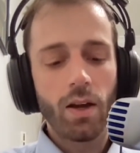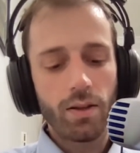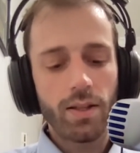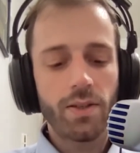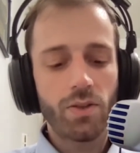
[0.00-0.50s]

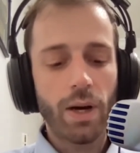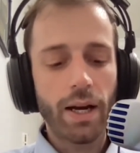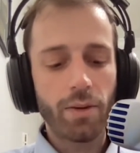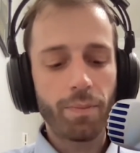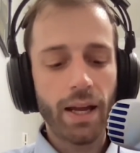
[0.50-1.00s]
This is why
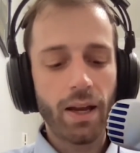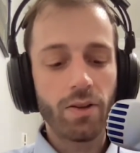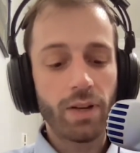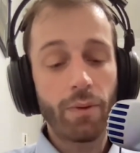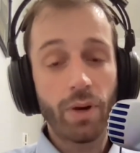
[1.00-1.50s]

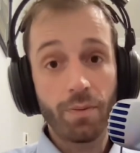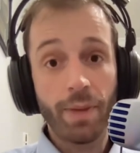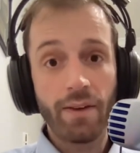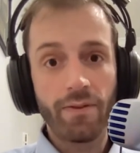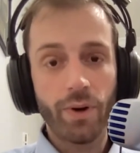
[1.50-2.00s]
you get what you
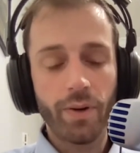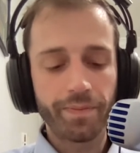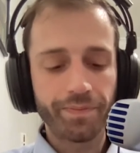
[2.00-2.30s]
pay for.